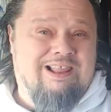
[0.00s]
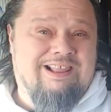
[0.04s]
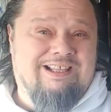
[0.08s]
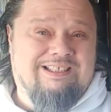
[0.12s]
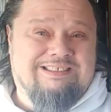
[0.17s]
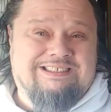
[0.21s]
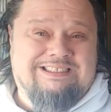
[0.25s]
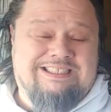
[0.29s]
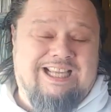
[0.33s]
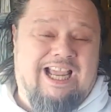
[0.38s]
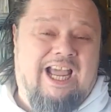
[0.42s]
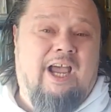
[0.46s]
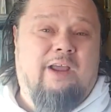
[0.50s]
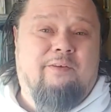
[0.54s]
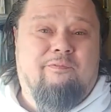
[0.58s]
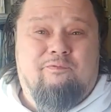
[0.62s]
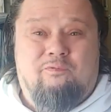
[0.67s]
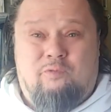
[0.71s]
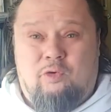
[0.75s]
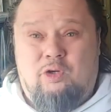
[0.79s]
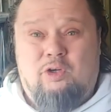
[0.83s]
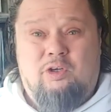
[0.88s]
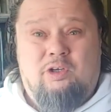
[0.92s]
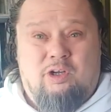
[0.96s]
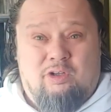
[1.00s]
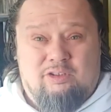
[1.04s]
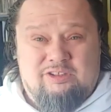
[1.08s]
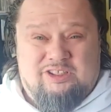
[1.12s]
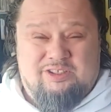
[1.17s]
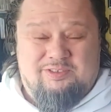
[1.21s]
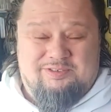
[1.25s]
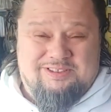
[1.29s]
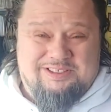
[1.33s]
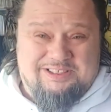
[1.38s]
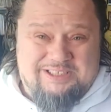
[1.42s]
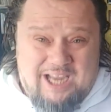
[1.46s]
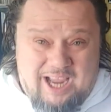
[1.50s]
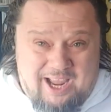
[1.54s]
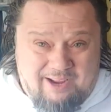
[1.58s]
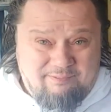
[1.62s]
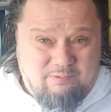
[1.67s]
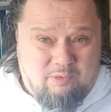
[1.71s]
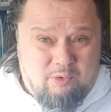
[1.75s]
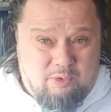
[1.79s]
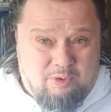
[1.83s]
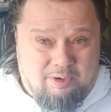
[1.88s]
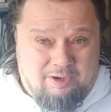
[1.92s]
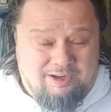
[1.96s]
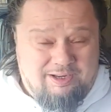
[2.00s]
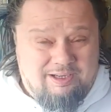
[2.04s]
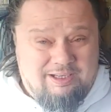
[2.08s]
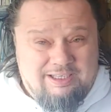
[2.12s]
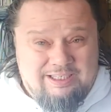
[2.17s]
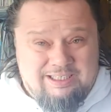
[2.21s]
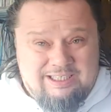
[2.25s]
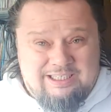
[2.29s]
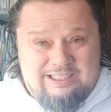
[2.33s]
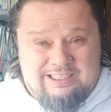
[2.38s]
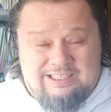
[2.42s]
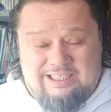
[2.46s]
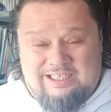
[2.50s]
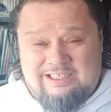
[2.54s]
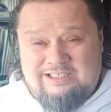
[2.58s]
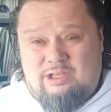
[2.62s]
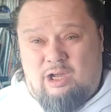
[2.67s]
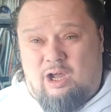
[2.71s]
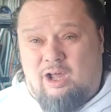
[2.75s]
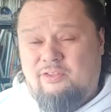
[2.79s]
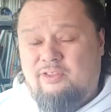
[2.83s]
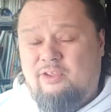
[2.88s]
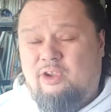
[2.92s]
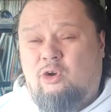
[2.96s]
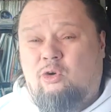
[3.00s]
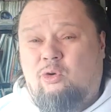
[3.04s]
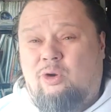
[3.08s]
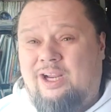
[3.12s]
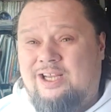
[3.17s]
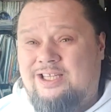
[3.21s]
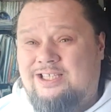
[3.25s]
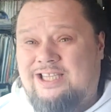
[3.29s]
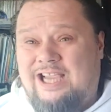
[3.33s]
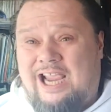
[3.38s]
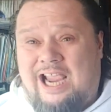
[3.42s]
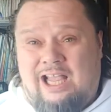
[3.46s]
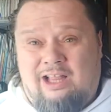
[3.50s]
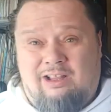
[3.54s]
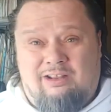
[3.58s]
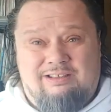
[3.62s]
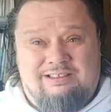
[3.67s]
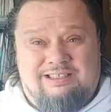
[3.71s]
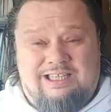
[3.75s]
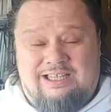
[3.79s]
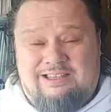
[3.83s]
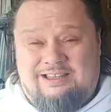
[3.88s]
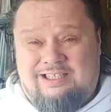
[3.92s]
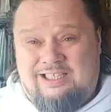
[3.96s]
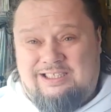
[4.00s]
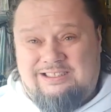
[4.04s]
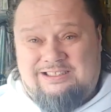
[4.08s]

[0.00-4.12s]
of the sad footnotes of Savoy is all the great talent that they